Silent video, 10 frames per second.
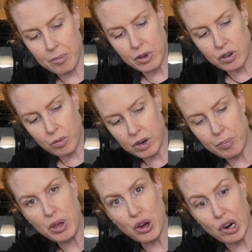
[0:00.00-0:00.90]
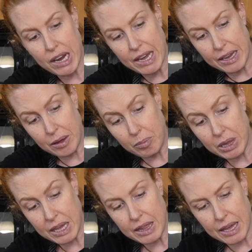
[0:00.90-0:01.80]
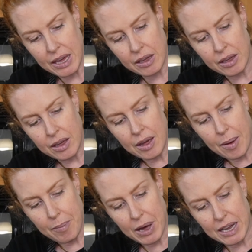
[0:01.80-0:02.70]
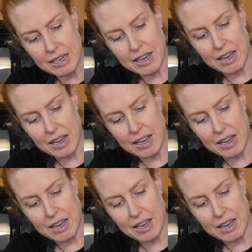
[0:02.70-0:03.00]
You don't want to puree it completely, but